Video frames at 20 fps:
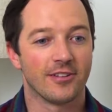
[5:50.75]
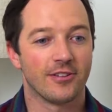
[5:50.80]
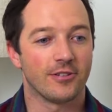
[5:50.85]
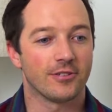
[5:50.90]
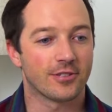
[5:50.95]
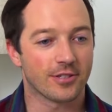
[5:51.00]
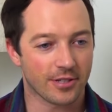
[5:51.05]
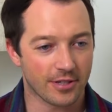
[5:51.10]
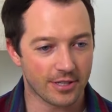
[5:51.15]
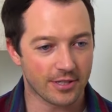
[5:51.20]

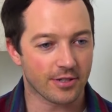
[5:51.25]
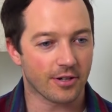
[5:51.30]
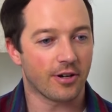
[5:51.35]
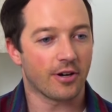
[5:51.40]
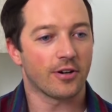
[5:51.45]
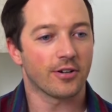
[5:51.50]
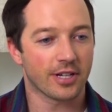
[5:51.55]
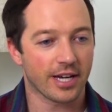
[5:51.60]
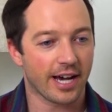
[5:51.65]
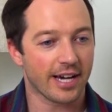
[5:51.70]
those, these are
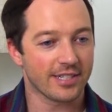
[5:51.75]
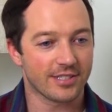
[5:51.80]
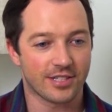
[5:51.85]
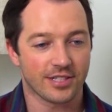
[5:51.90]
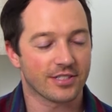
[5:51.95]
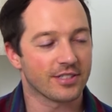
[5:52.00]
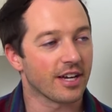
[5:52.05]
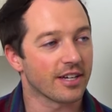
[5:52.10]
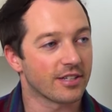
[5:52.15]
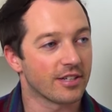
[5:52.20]
all guys
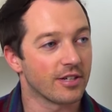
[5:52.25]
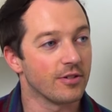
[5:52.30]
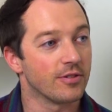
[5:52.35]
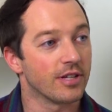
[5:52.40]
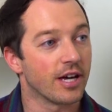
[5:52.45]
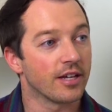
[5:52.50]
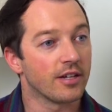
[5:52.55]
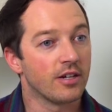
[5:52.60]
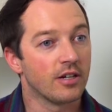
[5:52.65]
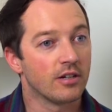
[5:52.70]
just like you
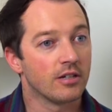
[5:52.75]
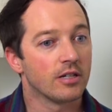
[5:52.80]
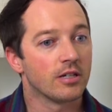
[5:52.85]
that